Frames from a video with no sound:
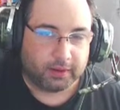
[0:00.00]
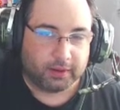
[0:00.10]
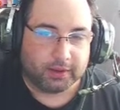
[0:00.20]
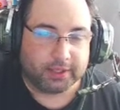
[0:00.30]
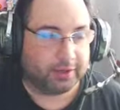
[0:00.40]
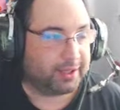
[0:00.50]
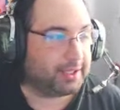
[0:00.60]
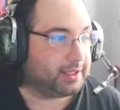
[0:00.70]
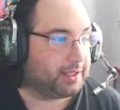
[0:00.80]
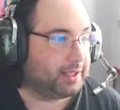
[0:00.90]
So this
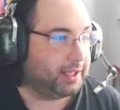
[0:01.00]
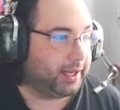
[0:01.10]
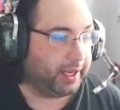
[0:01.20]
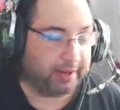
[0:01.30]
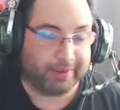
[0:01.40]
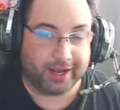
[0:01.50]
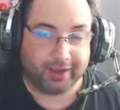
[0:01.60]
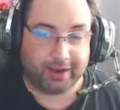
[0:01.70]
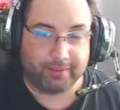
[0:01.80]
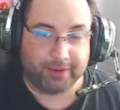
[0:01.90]
is the email
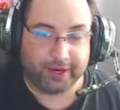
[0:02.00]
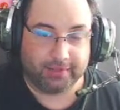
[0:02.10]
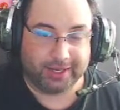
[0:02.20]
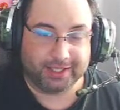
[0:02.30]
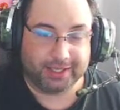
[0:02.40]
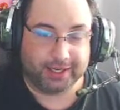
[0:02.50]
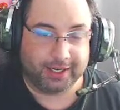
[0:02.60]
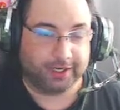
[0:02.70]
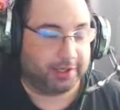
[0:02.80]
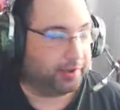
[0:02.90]
that I'm going to be
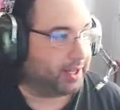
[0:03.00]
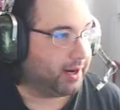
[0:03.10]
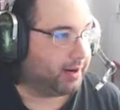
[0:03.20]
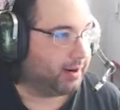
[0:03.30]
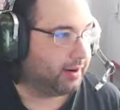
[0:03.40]
sending to their